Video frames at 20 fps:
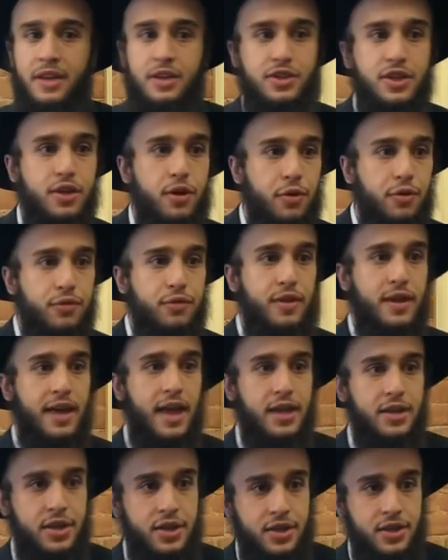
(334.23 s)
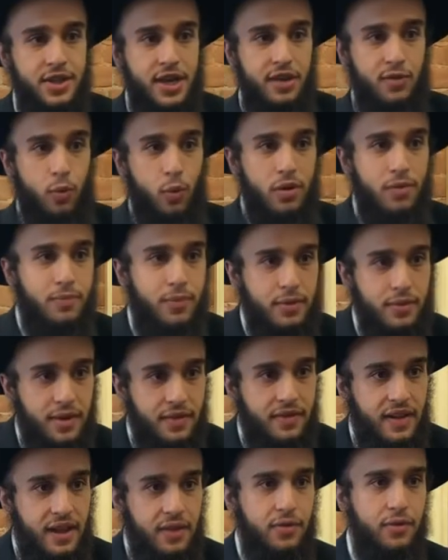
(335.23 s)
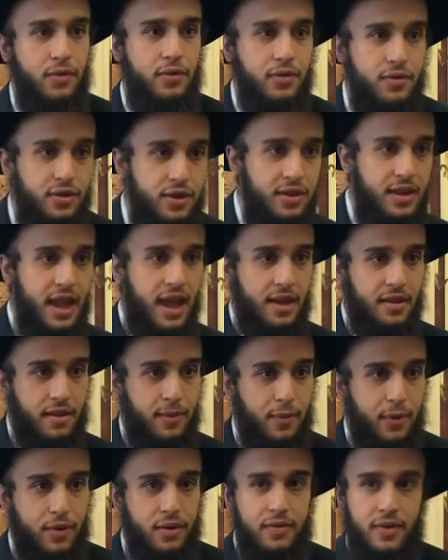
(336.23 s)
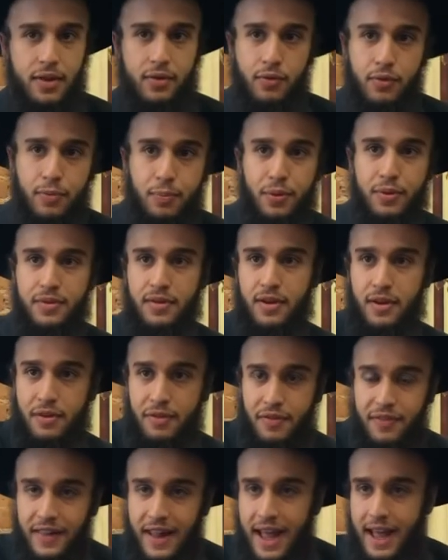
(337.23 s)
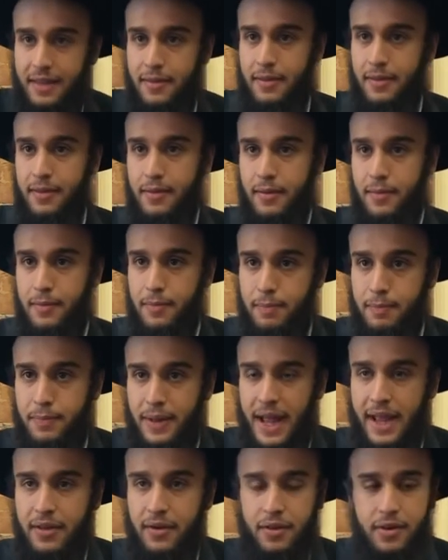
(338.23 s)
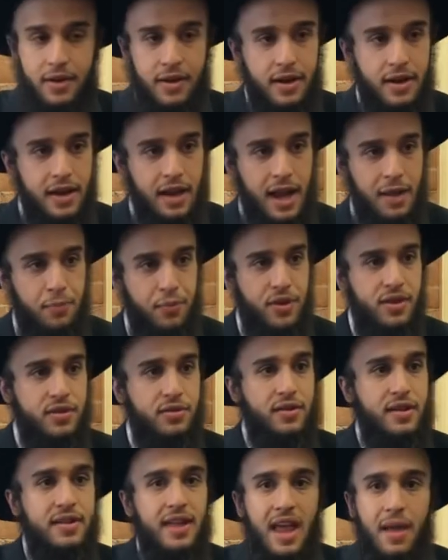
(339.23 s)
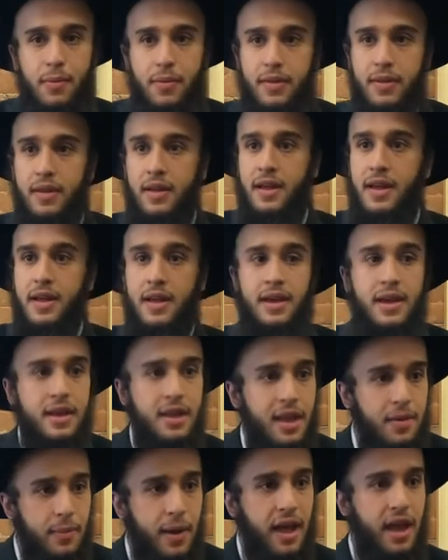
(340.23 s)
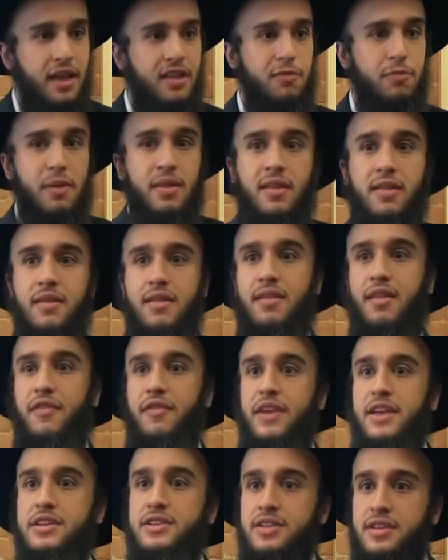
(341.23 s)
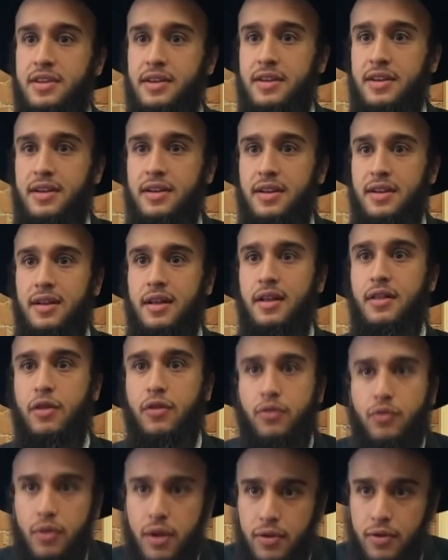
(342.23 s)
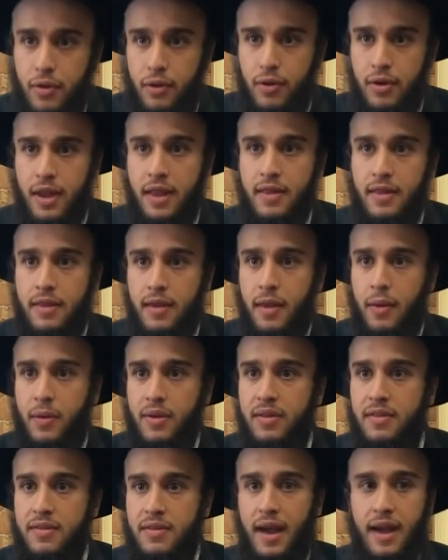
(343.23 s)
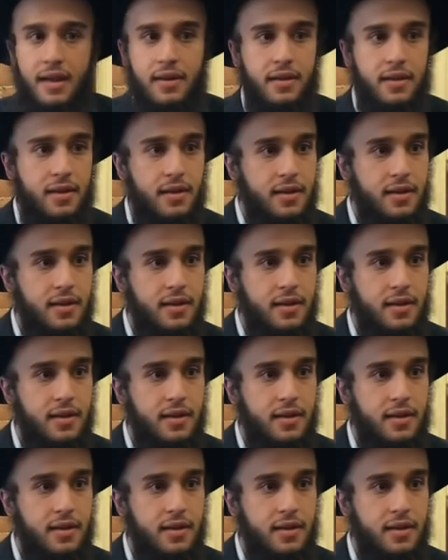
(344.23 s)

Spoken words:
She goes to the kitchen. She has one bowl of lentils. She takes a bowl of lentils, puts it on a flat platter, and brings it to the table. In here, my husband, this is the fish. The students are looking to see what's inside.